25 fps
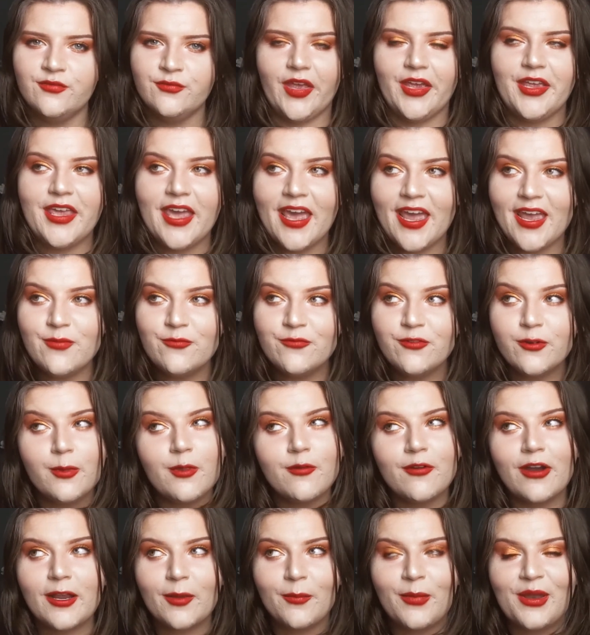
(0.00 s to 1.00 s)
A game from the
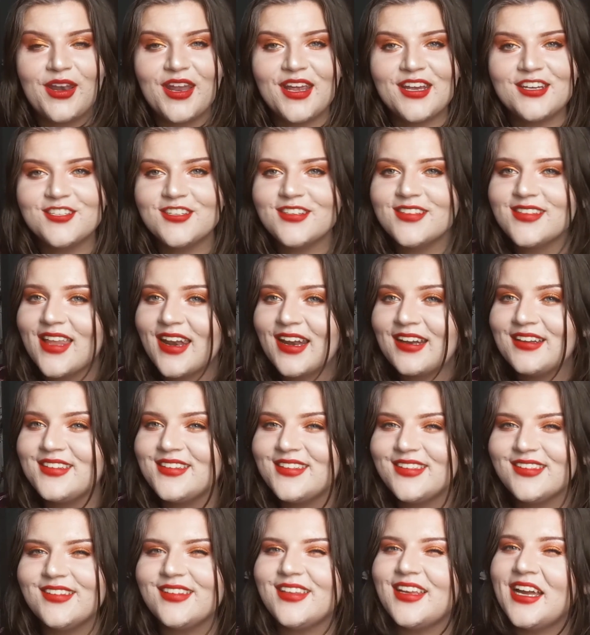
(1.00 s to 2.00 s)
recommendations that I
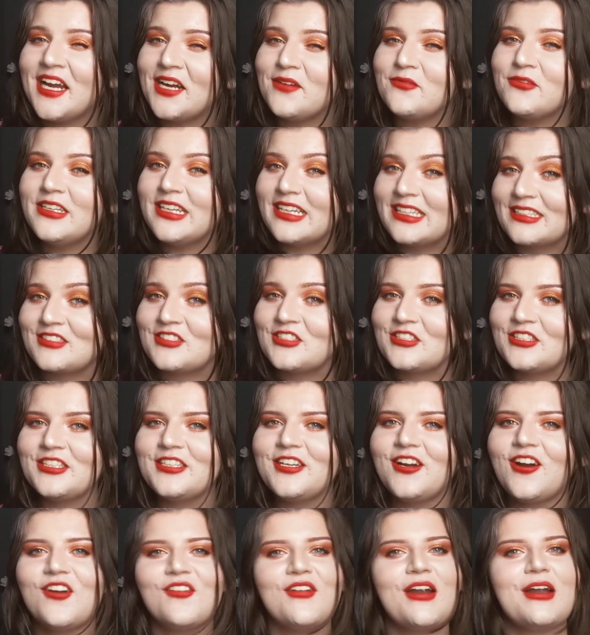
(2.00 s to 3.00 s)
still haven't actually
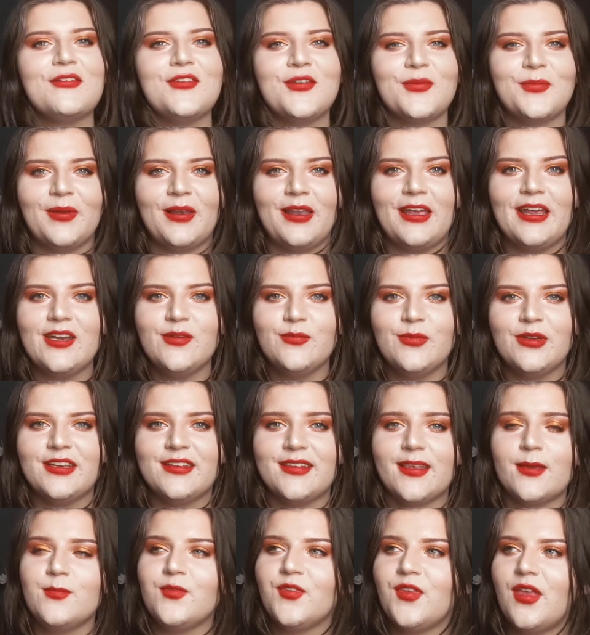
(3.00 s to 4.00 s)
got around to playing because
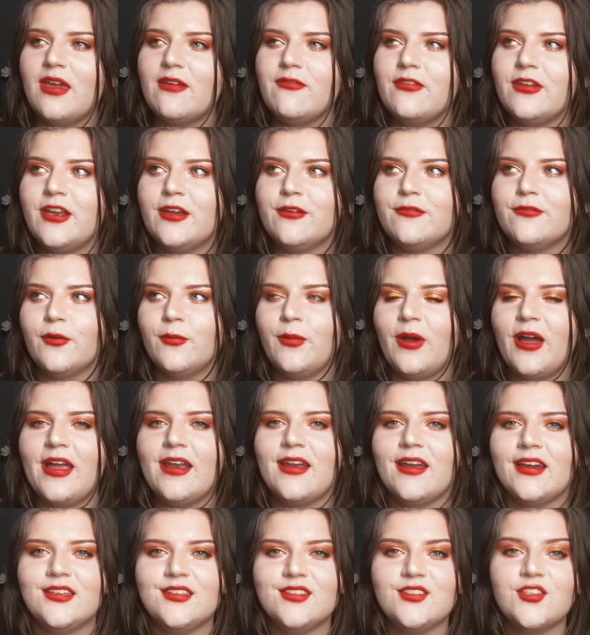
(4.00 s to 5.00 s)
I'm saving it for when
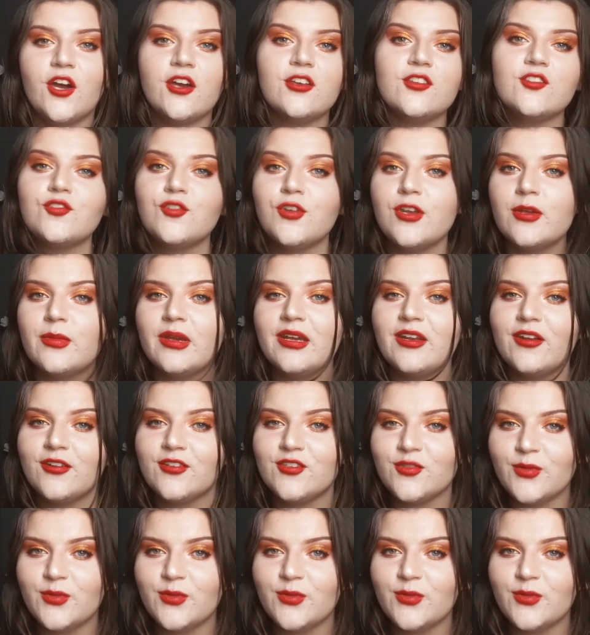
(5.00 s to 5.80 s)
I start streaming on